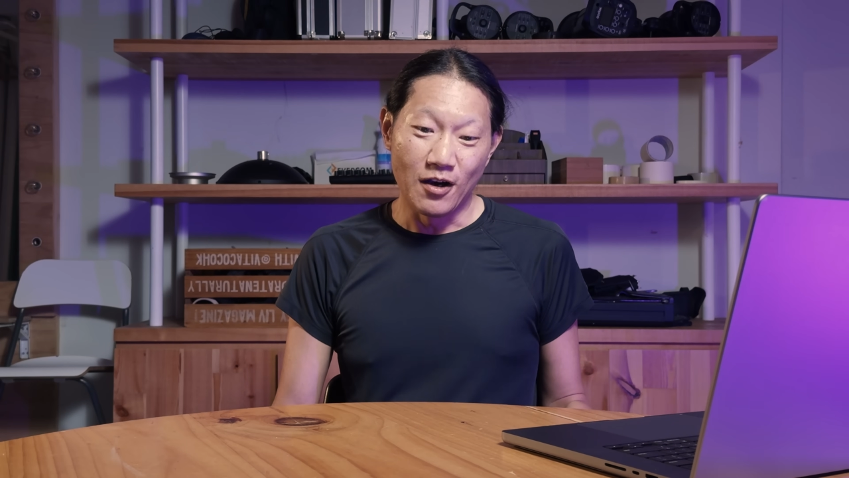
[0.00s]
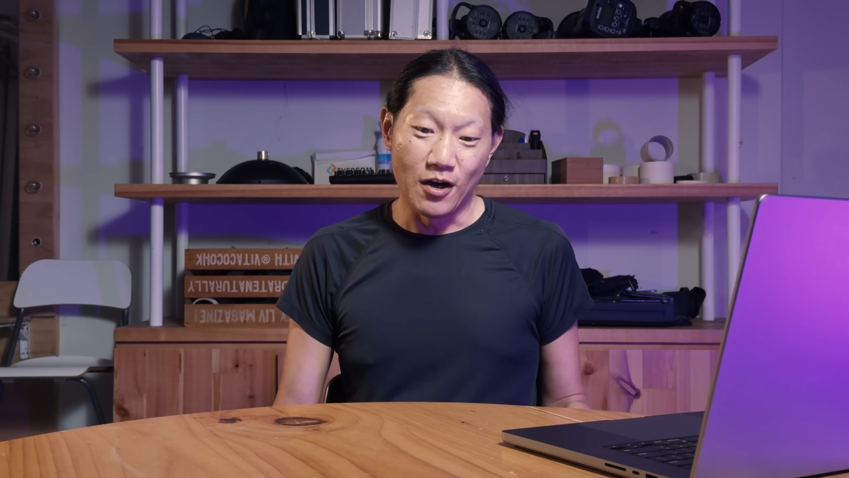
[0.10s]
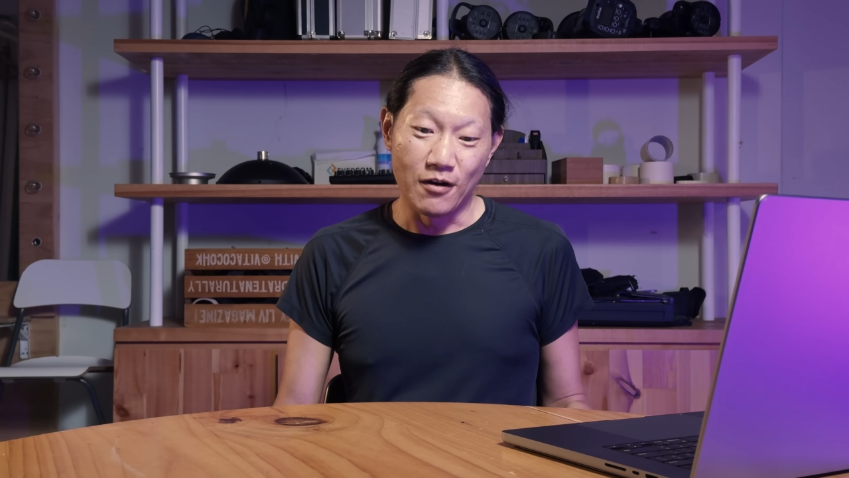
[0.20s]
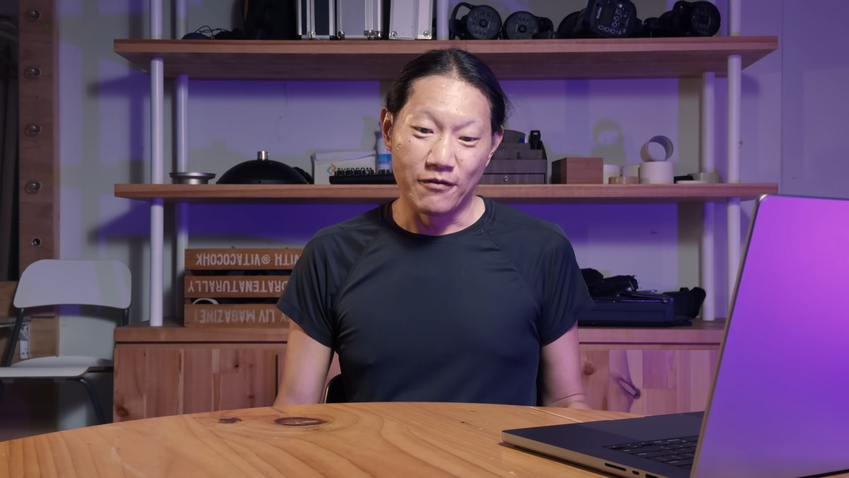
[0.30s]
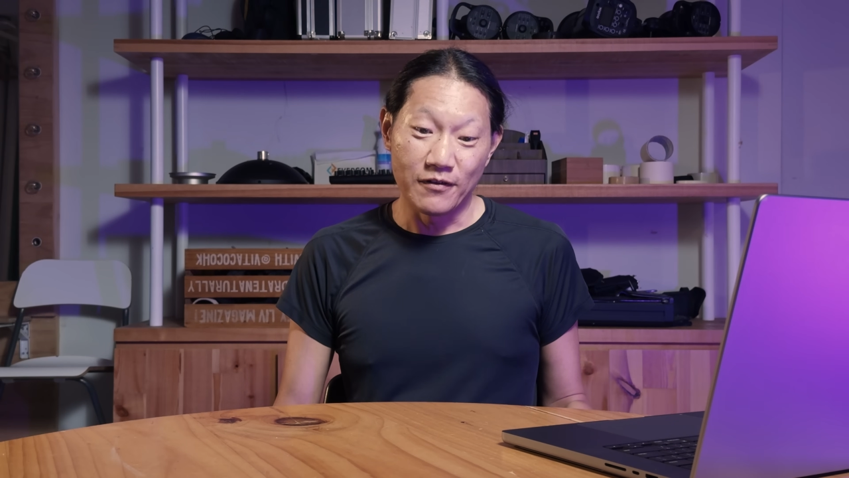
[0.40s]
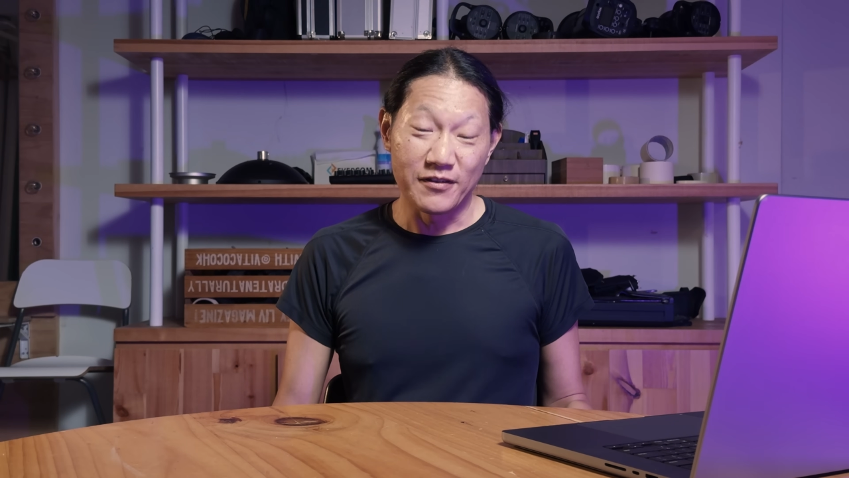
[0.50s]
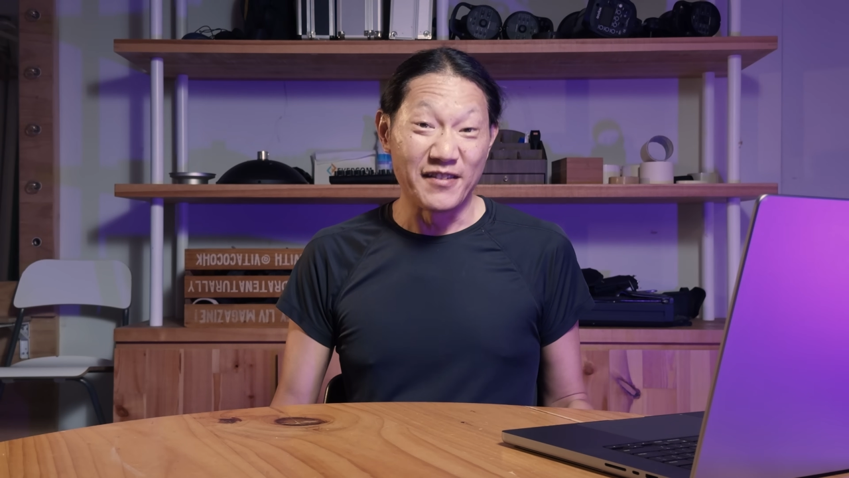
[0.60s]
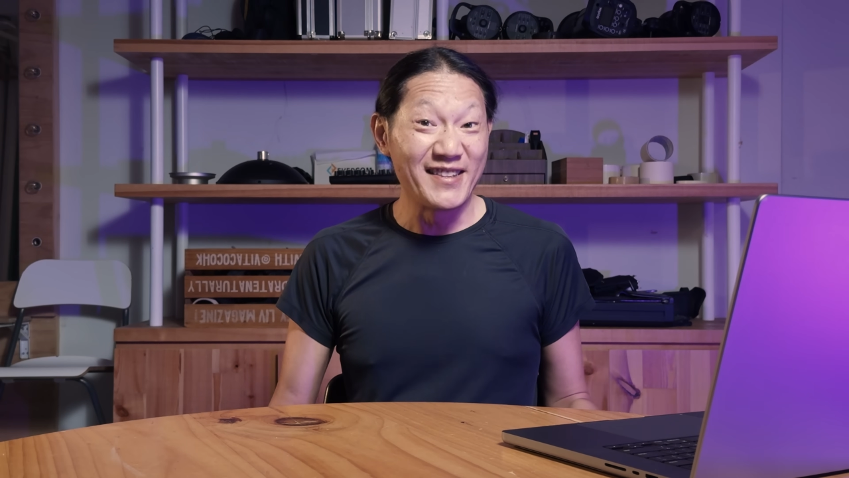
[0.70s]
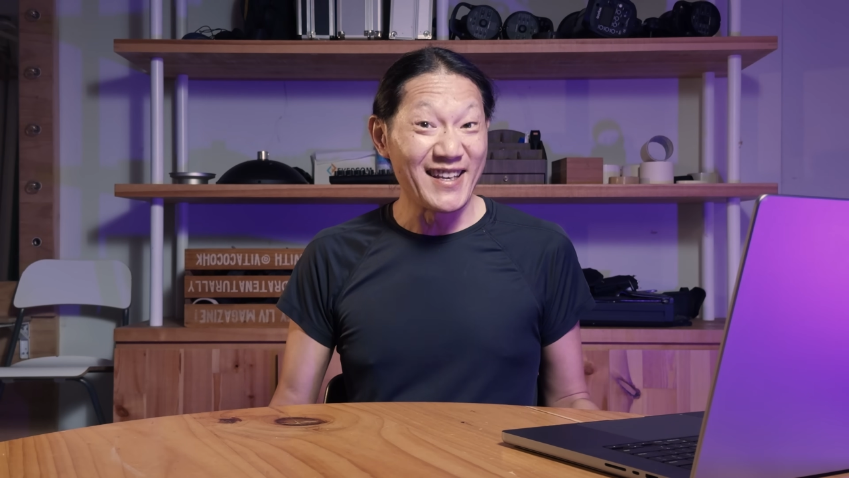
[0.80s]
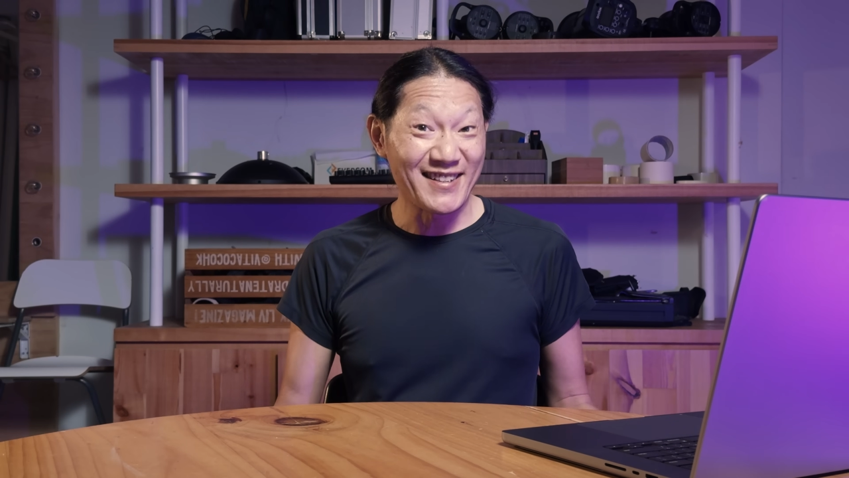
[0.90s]
of
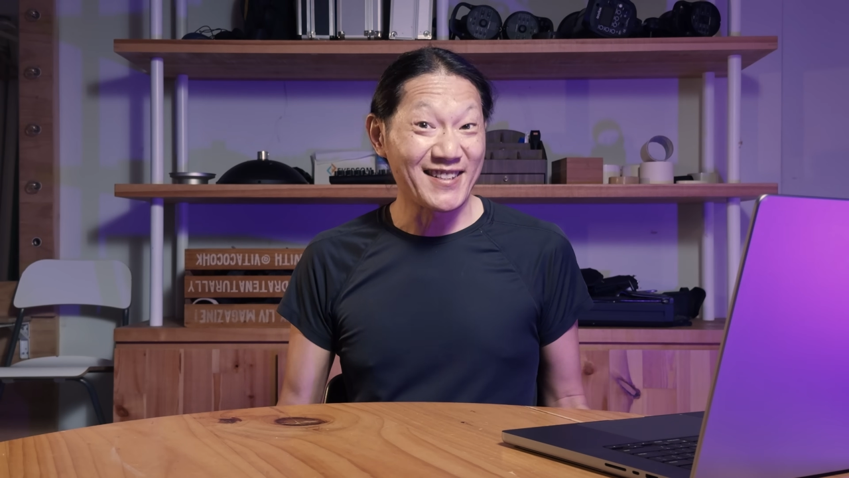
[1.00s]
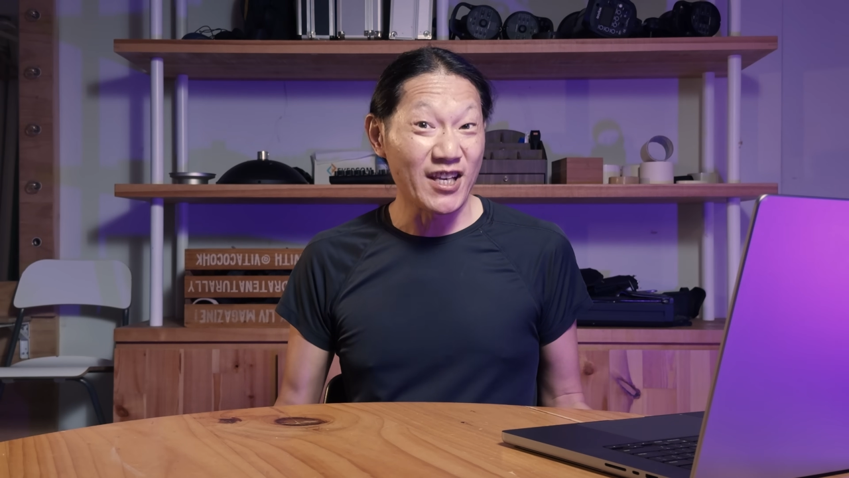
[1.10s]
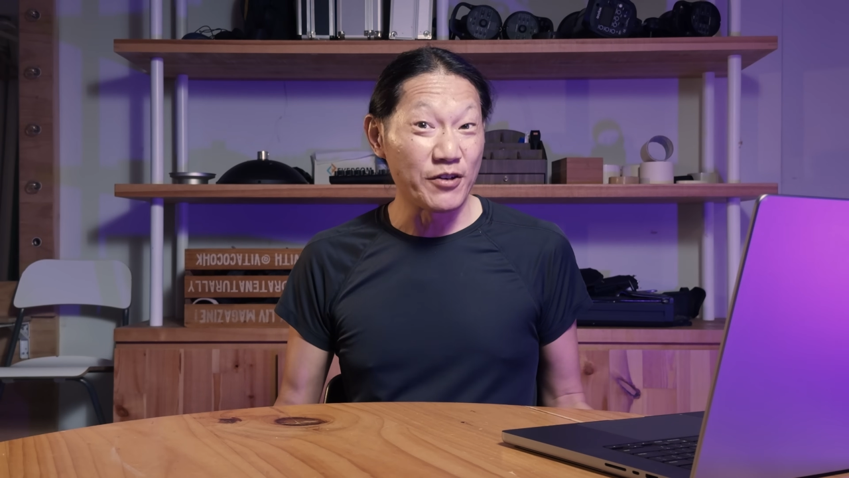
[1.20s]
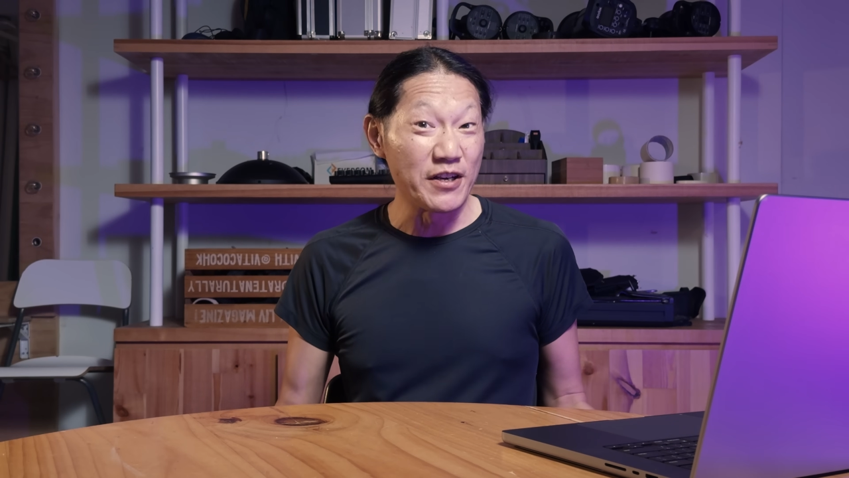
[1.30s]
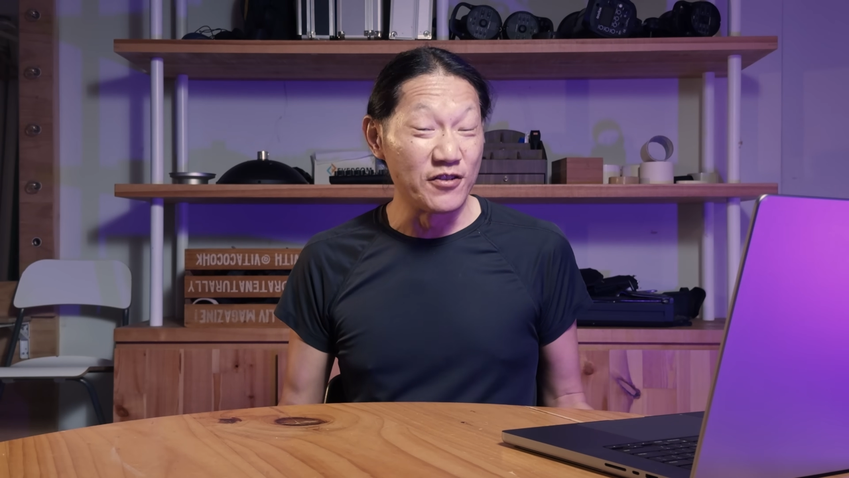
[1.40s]
the necessary